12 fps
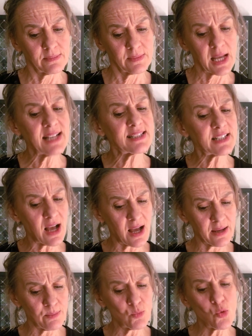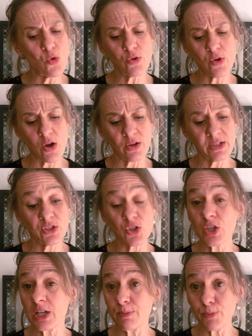As time wore on and
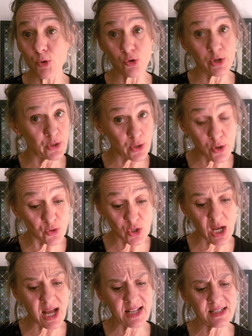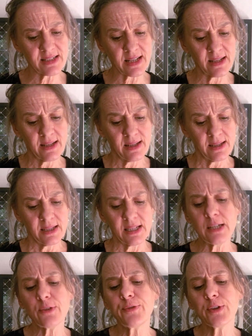she bore no child,
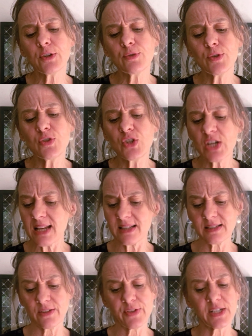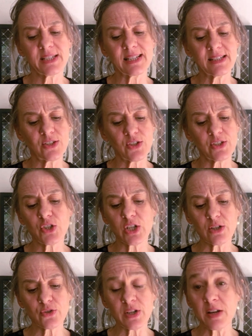Aoife grew jealous of her sister's
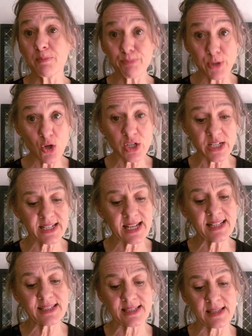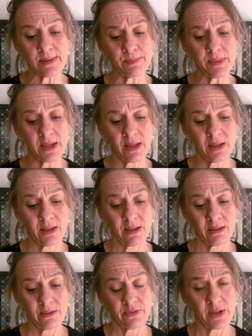children and plotted against them,
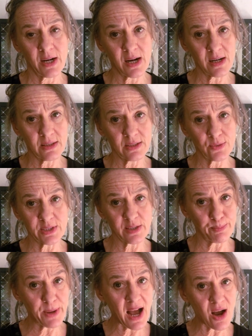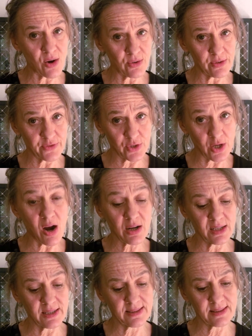for hers was the power of
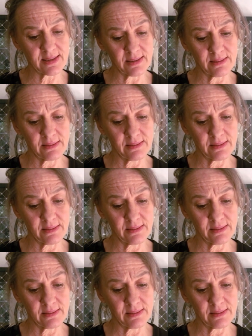darkness.